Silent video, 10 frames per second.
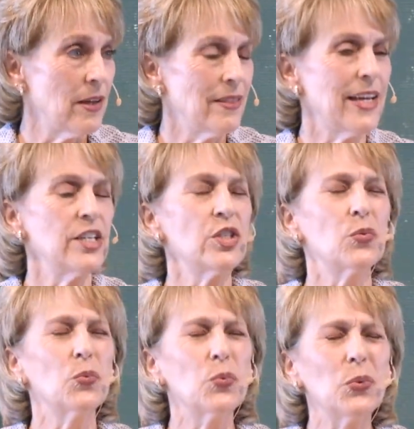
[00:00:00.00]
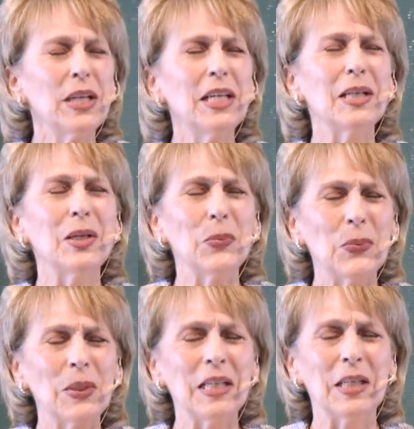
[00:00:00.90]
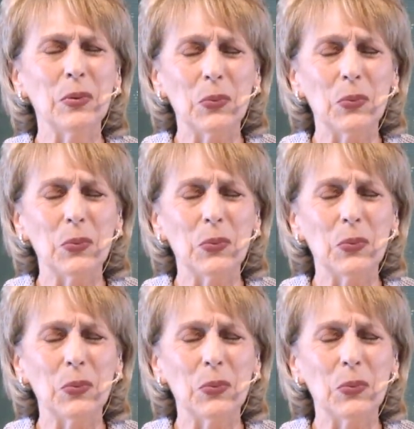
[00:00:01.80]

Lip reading: that is really, really,